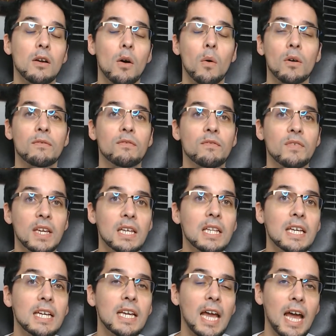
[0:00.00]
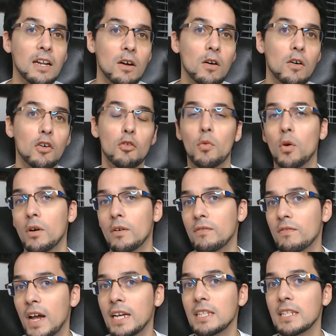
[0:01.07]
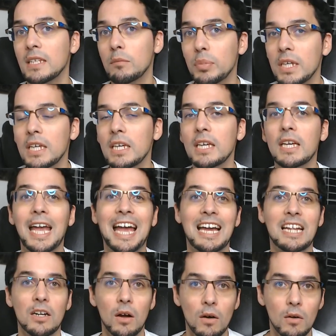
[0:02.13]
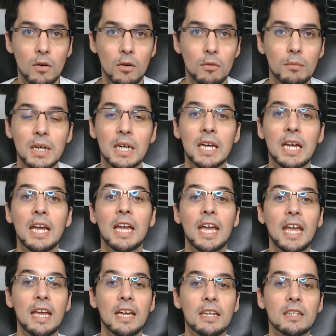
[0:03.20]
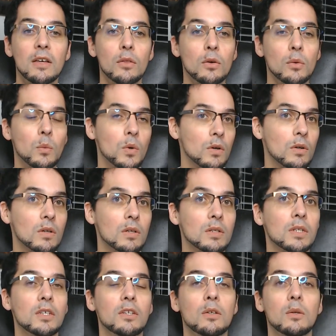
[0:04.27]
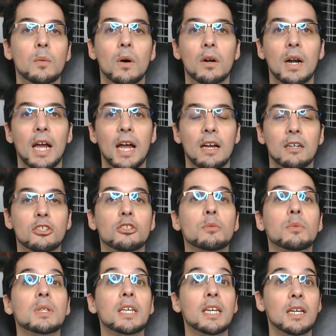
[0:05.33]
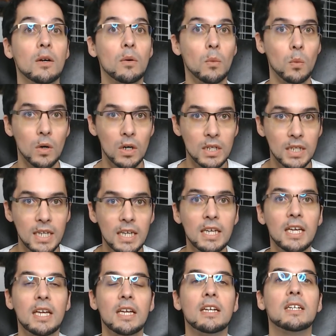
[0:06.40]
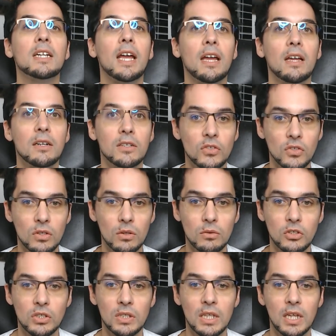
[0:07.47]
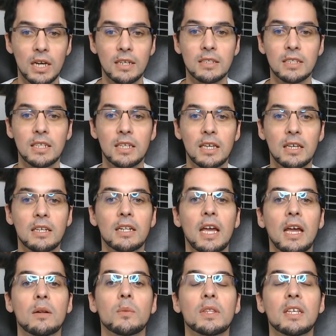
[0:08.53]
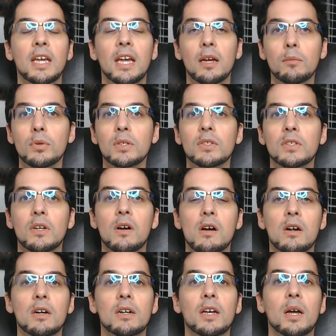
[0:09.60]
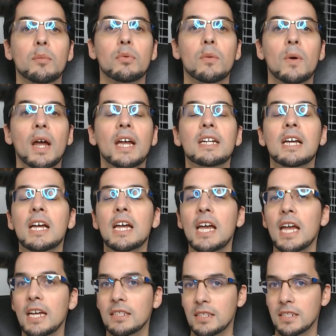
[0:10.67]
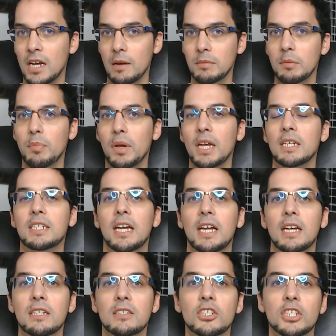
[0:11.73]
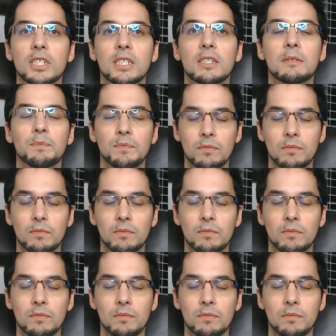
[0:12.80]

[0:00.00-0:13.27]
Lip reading: or feeling at home or finally being at home in the world you are actually working in and socializing in. And with the Empress card upright, it's time to pay attention